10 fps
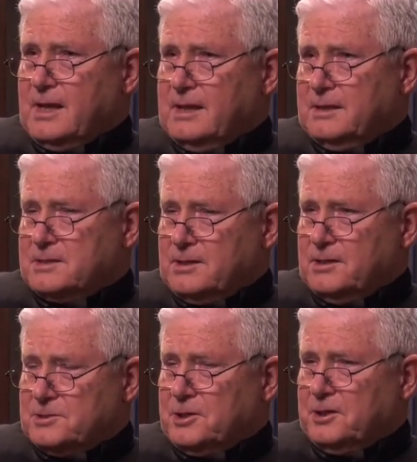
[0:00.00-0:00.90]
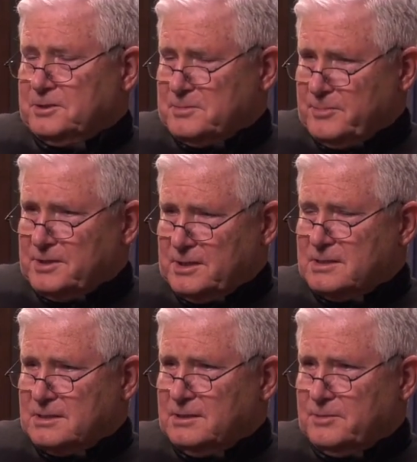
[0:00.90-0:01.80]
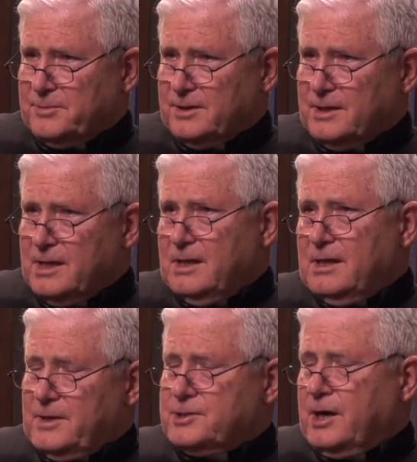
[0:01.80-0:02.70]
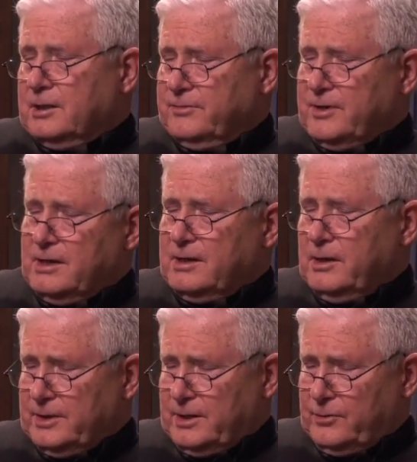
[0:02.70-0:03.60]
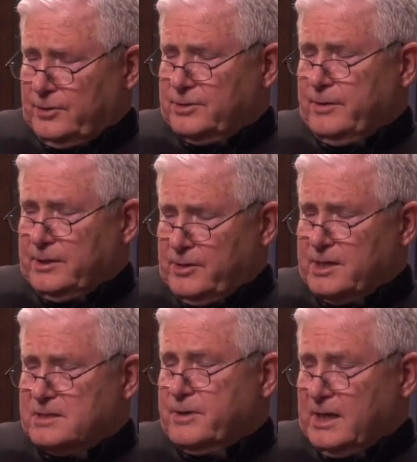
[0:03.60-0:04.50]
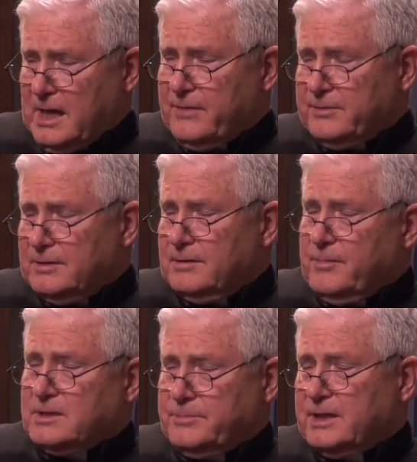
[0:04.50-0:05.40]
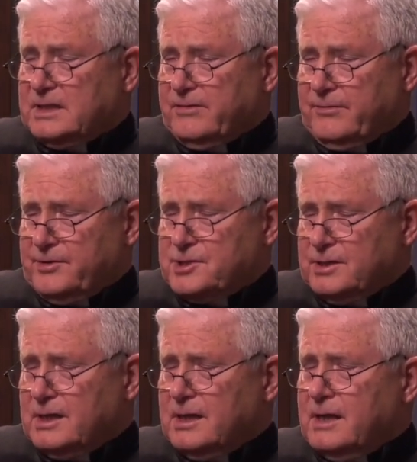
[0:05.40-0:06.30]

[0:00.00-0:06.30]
And this God's child is destined to be a child of God, not only on earth by grace, but in heaven by the beatific vision.